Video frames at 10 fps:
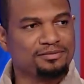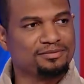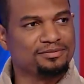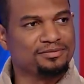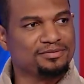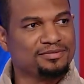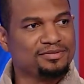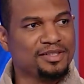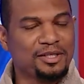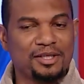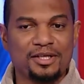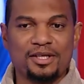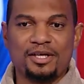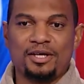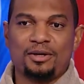How do you feel about that?
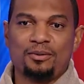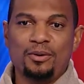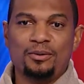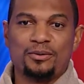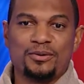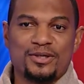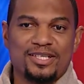Ooh.